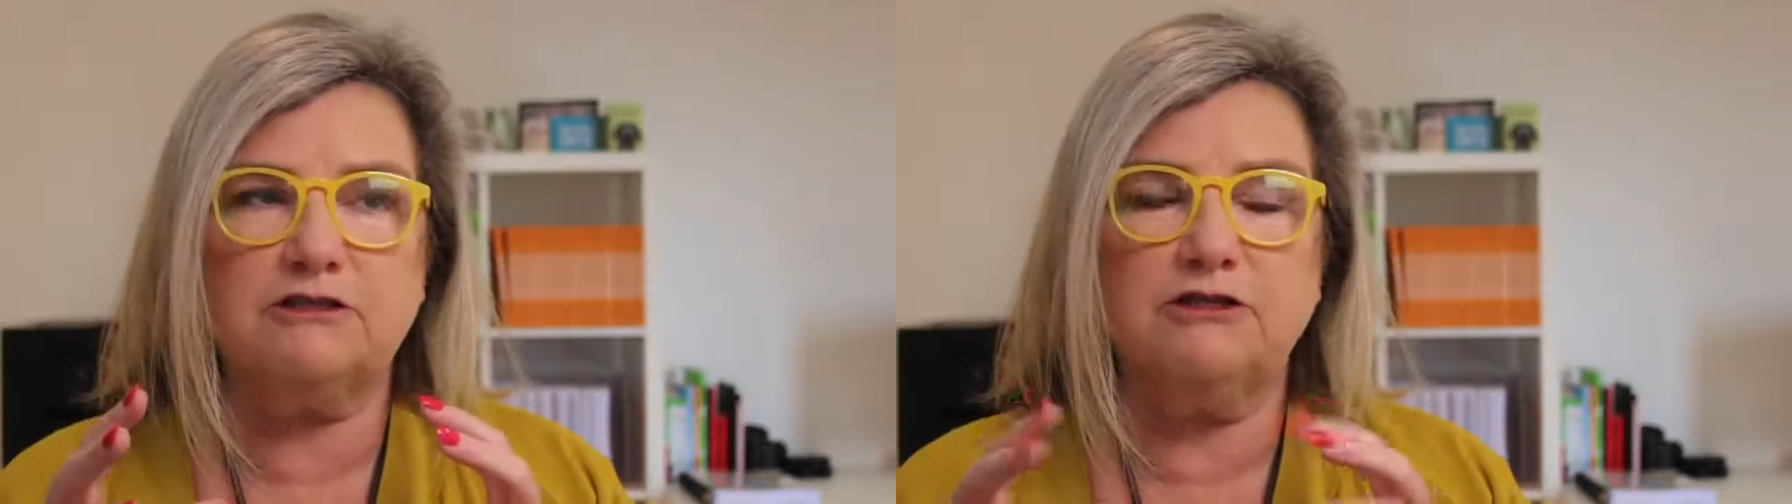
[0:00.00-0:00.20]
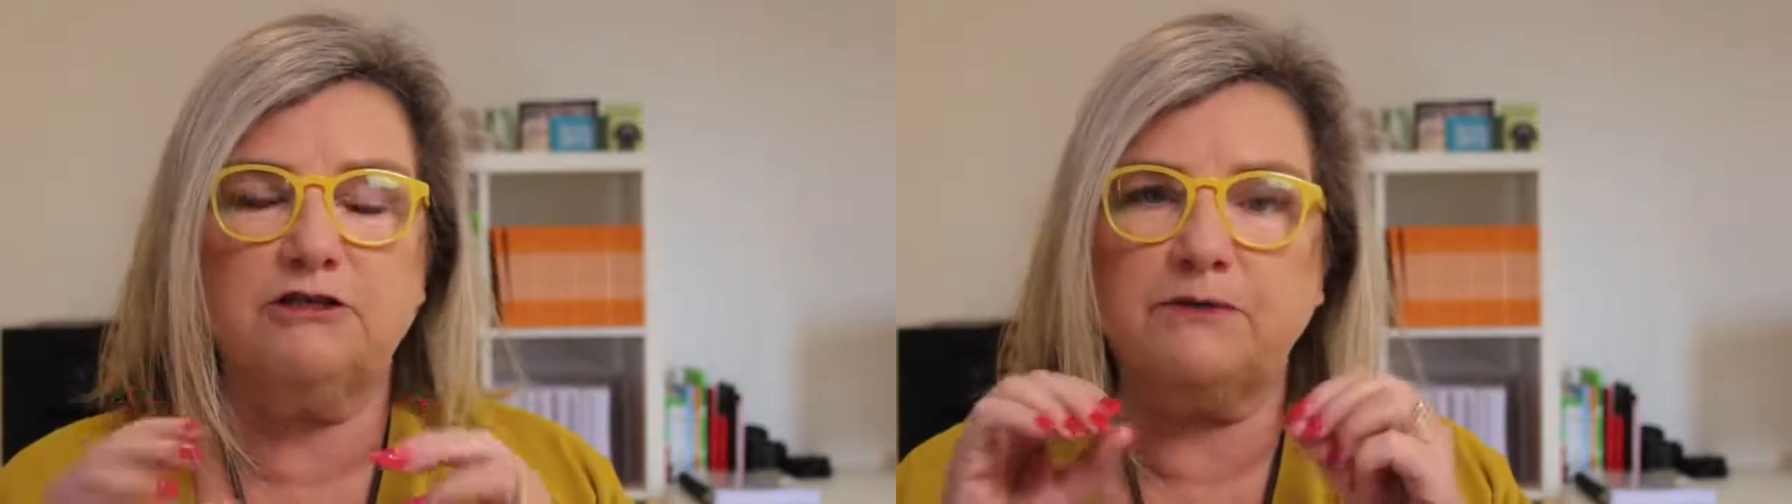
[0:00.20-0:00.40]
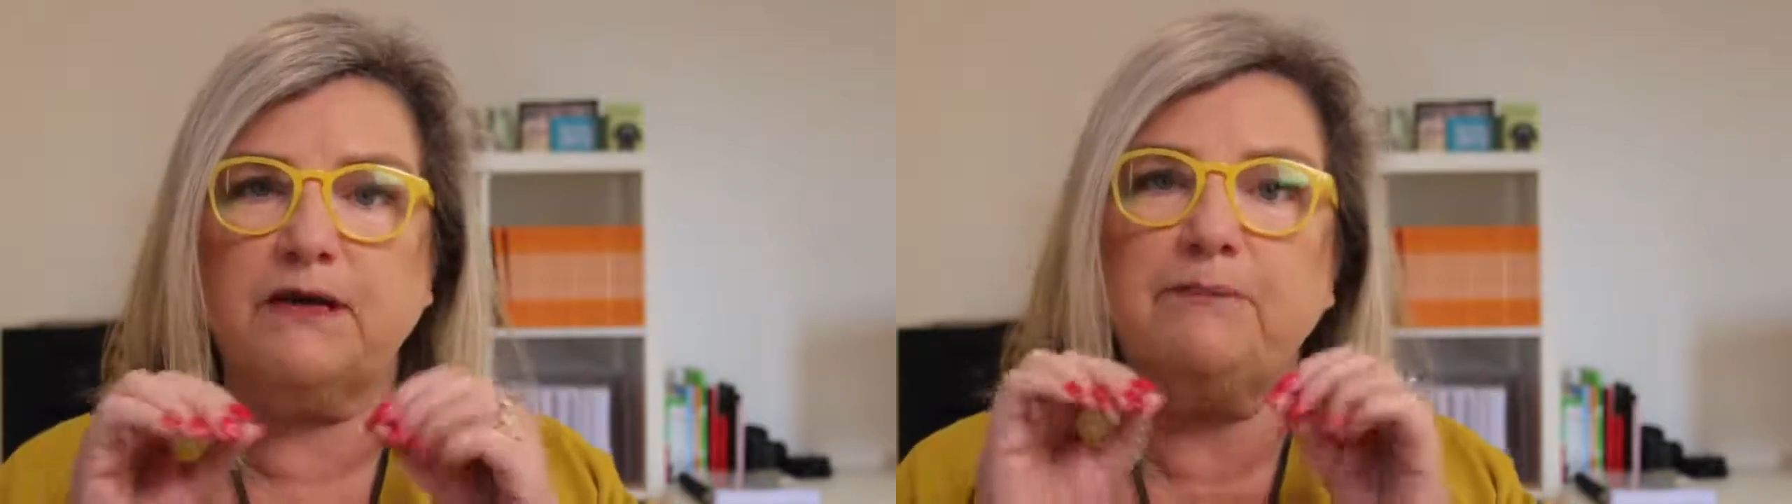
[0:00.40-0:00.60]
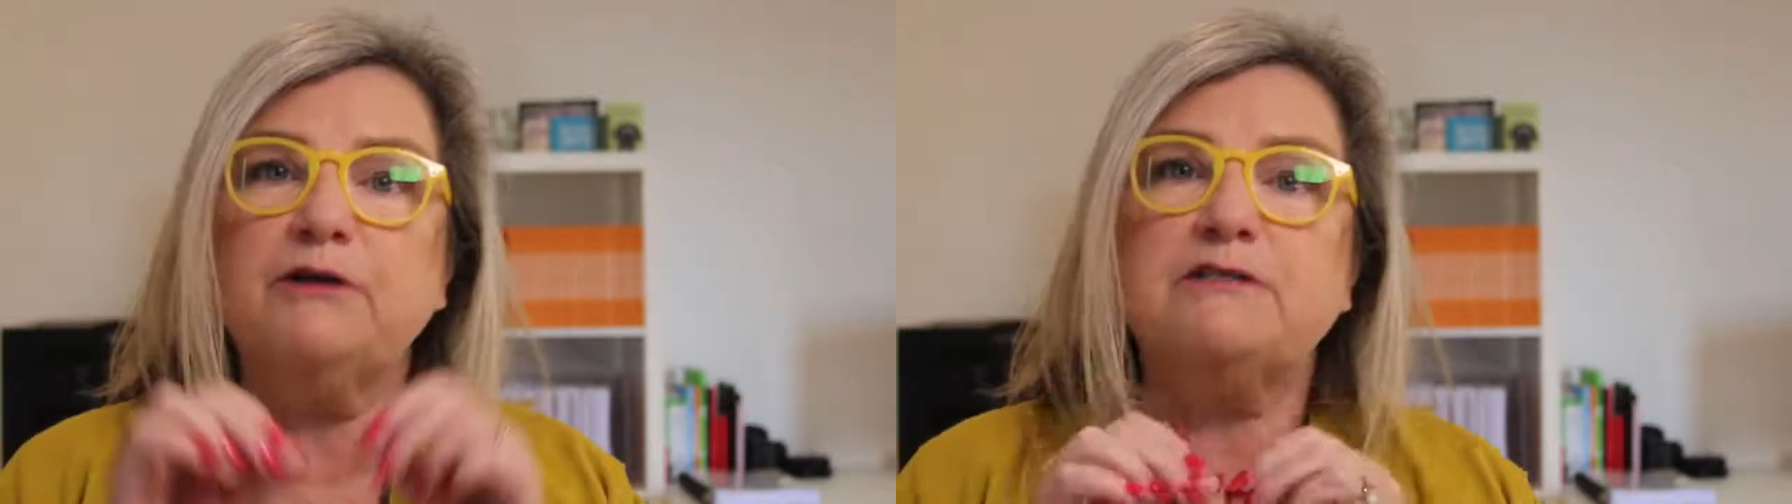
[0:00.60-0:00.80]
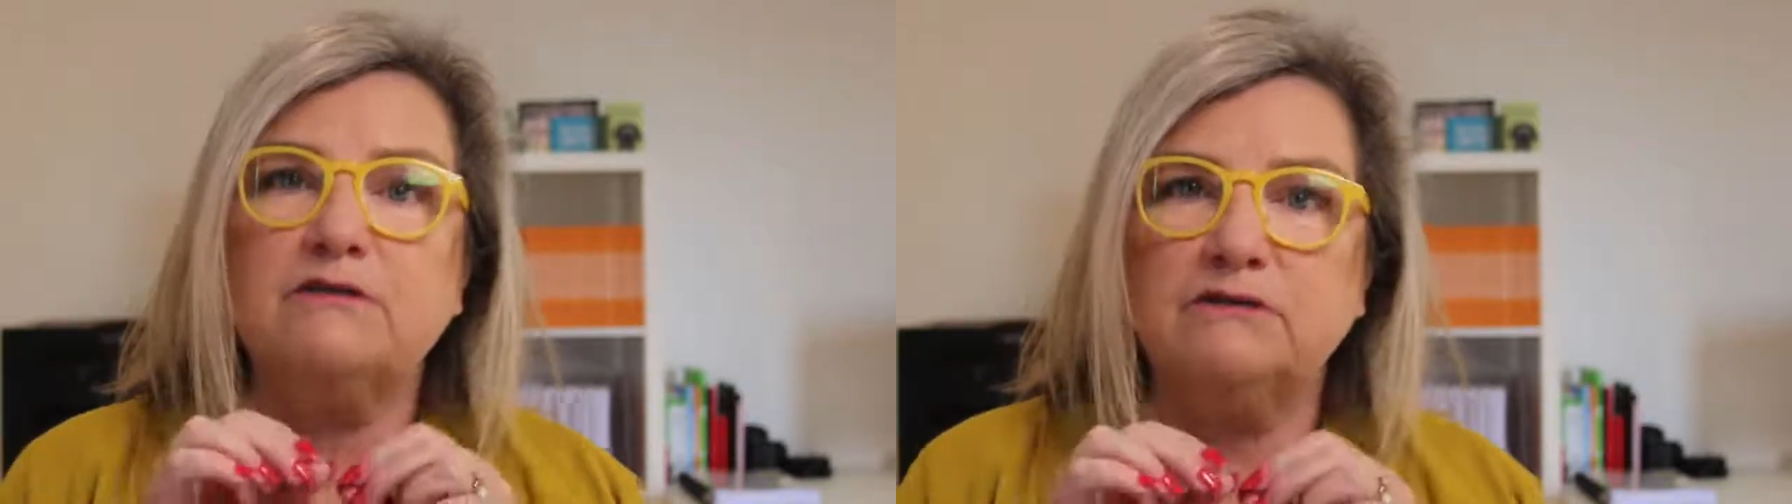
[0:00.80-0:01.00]
you doing a
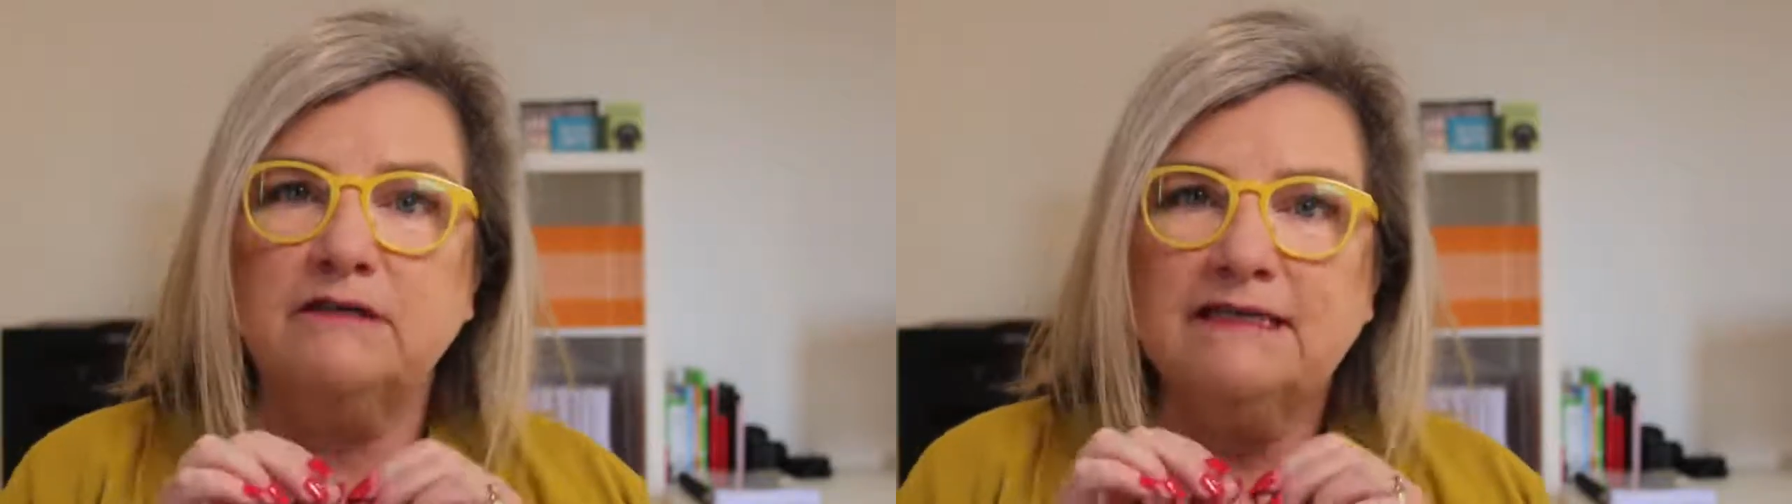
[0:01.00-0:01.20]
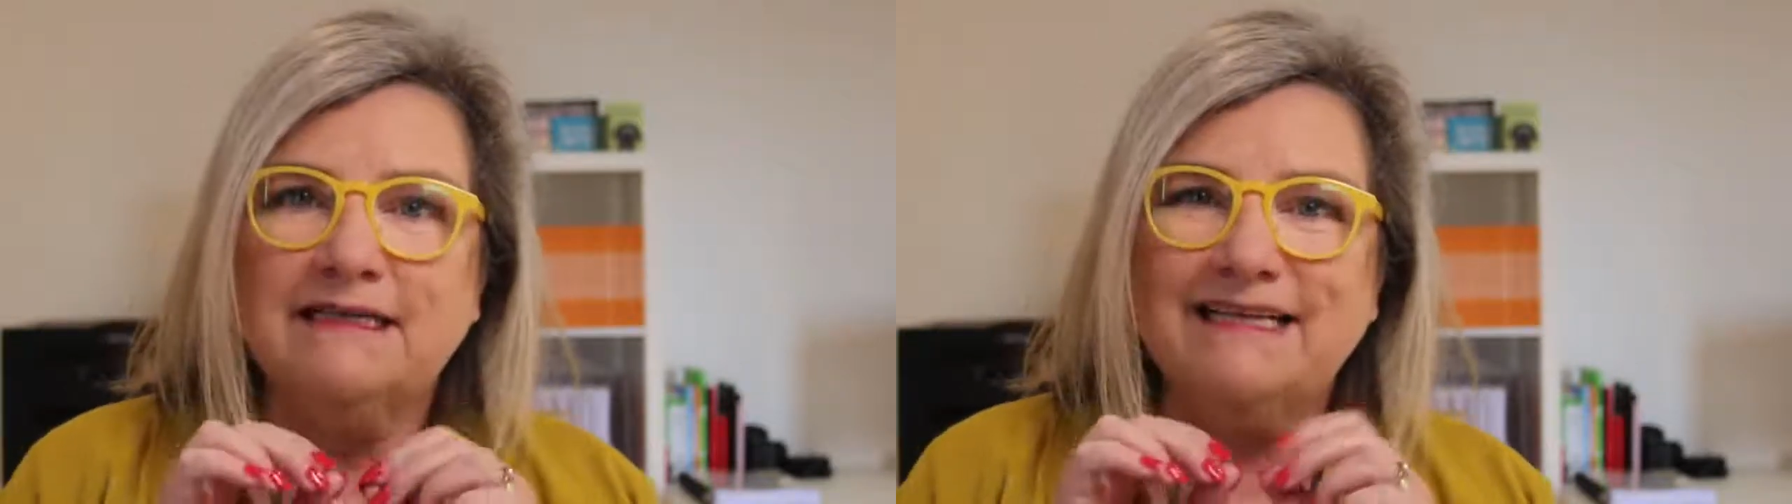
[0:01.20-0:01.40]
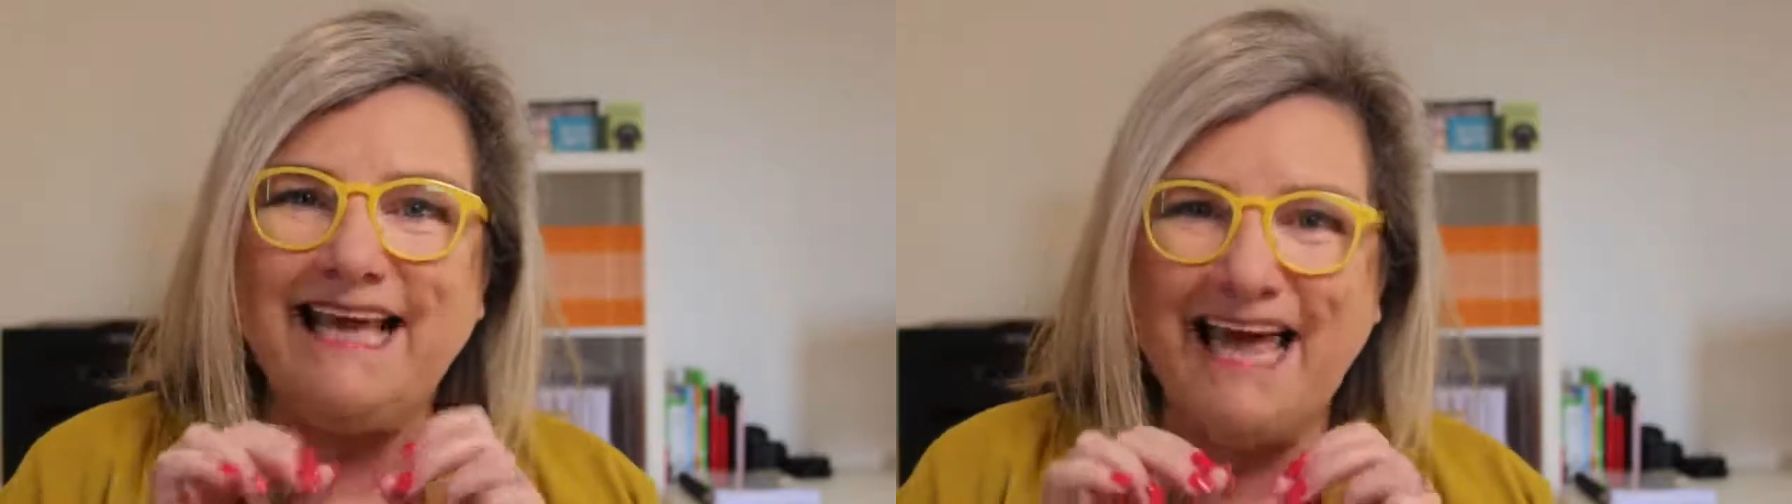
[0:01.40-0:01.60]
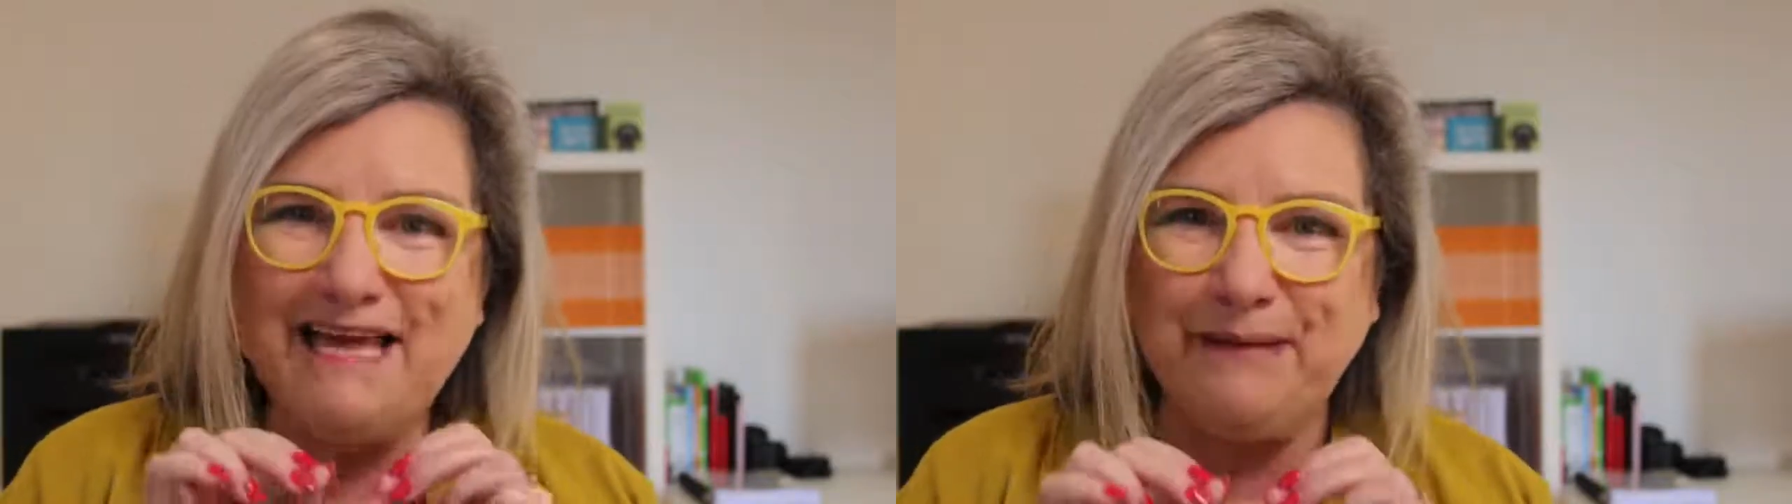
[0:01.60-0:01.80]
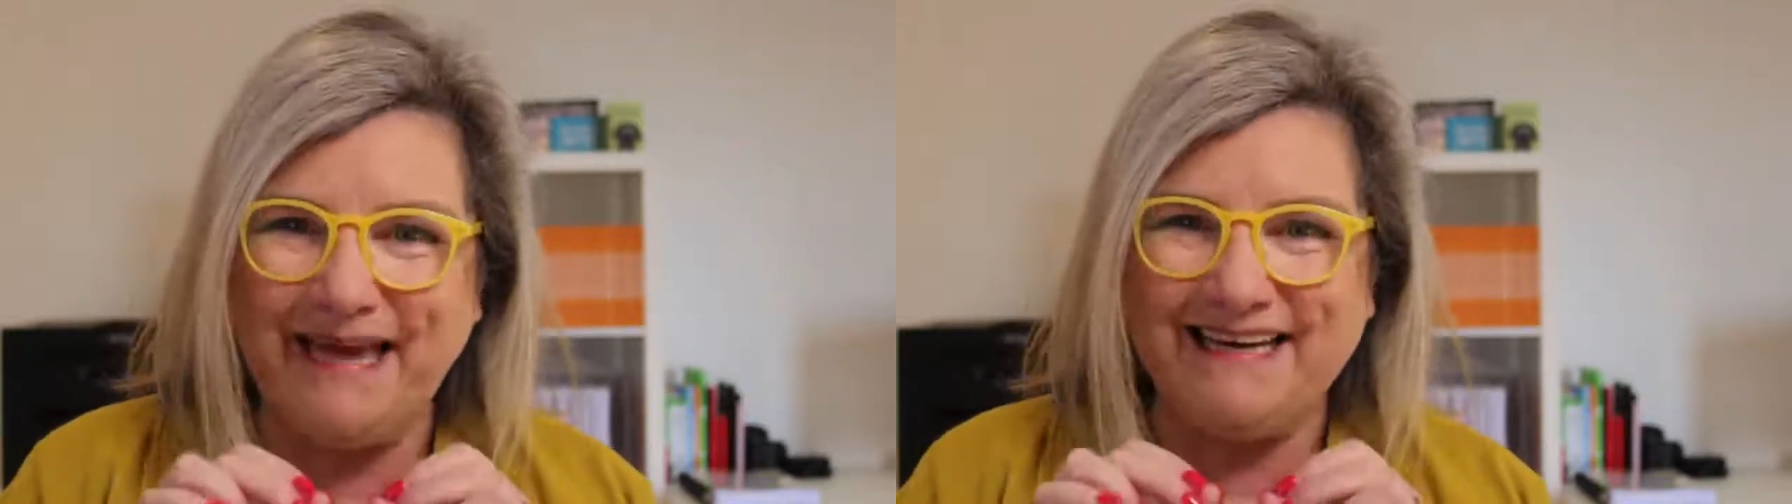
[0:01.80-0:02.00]
personal
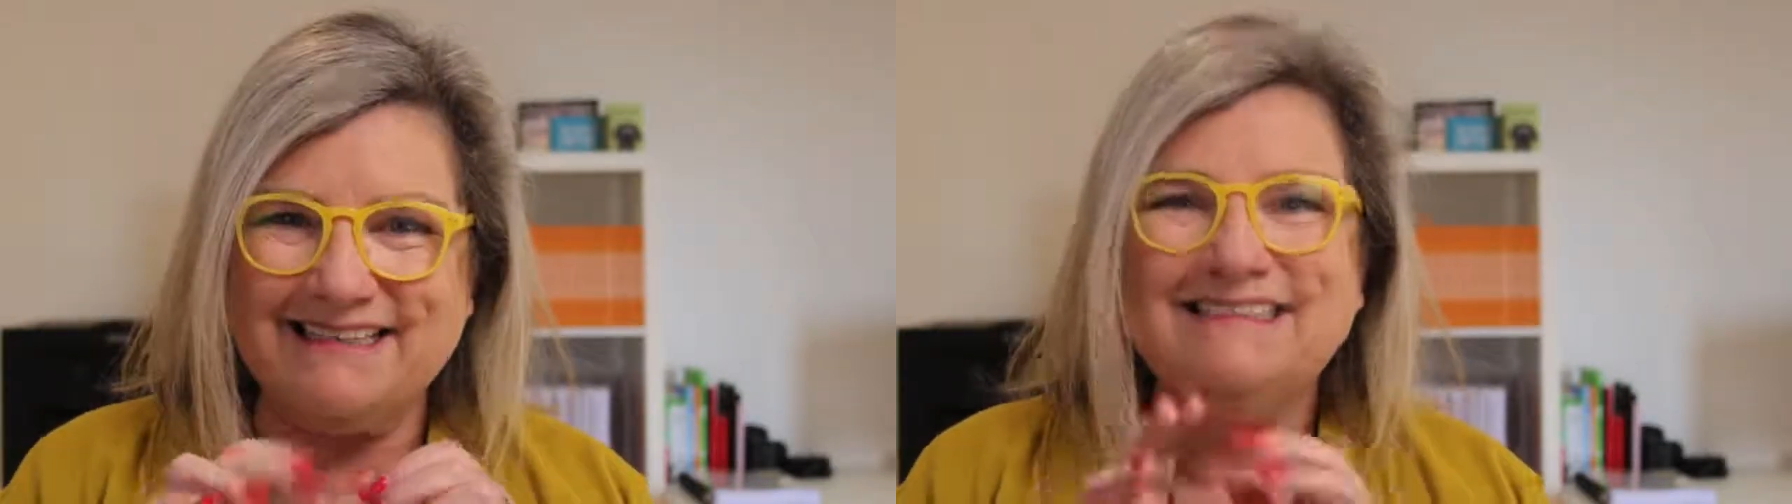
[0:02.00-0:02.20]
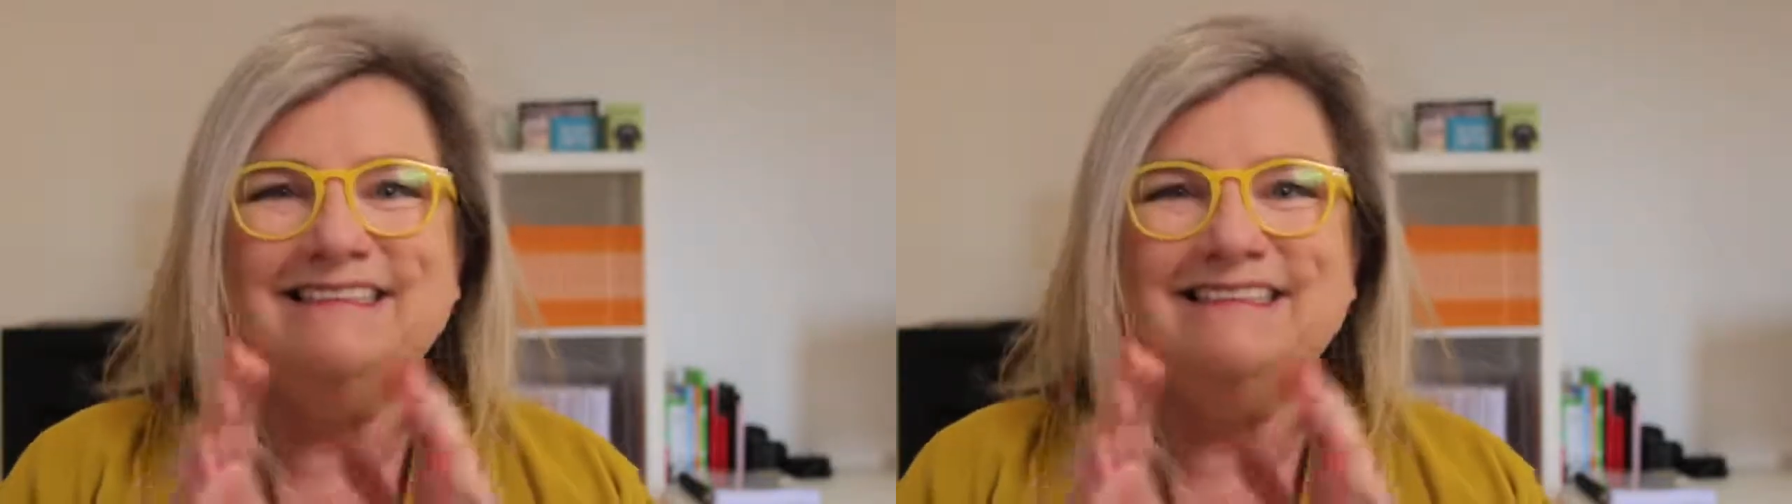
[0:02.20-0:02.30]
Kanban,